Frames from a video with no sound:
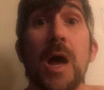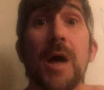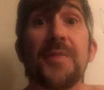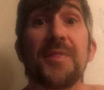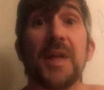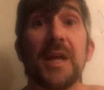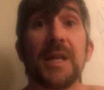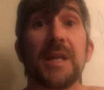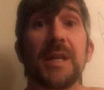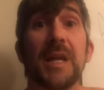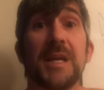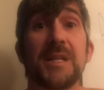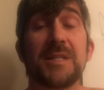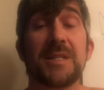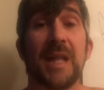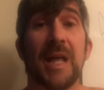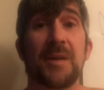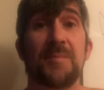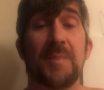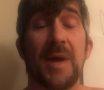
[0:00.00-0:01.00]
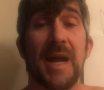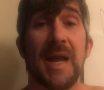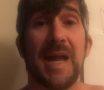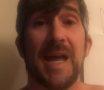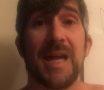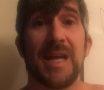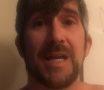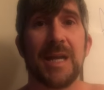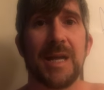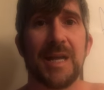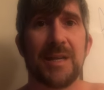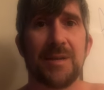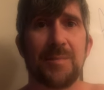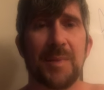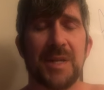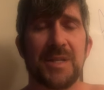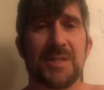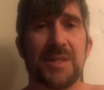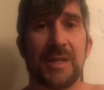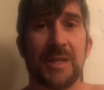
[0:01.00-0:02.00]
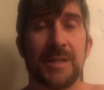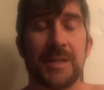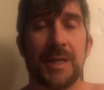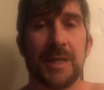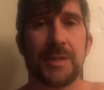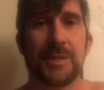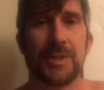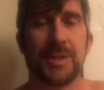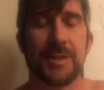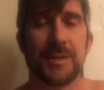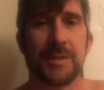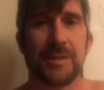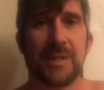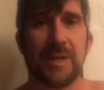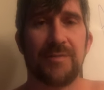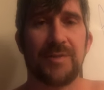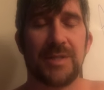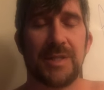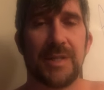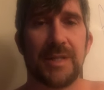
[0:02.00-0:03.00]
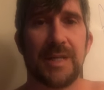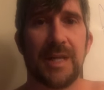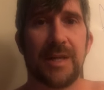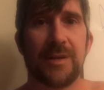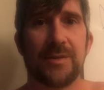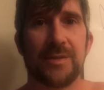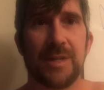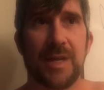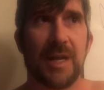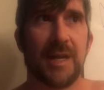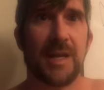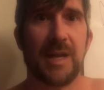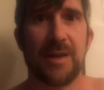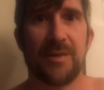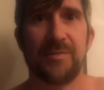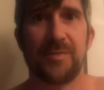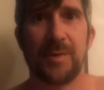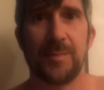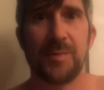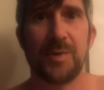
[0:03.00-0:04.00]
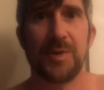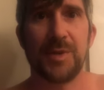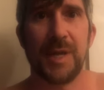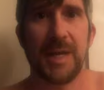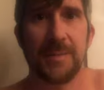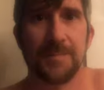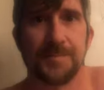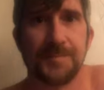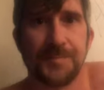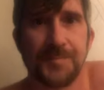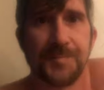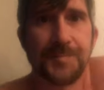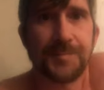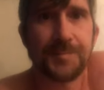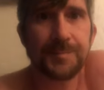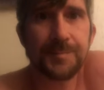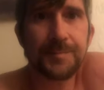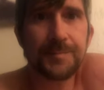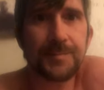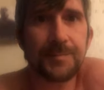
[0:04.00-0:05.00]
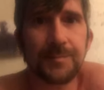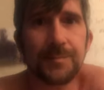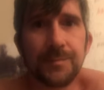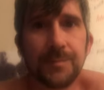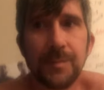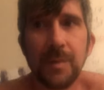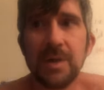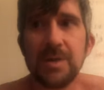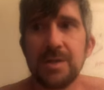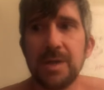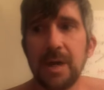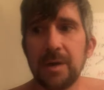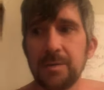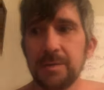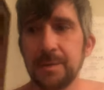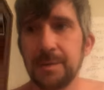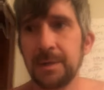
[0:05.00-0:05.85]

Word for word: that has led my AA, Amazing Addictions, 17 letters, AA from her name. So,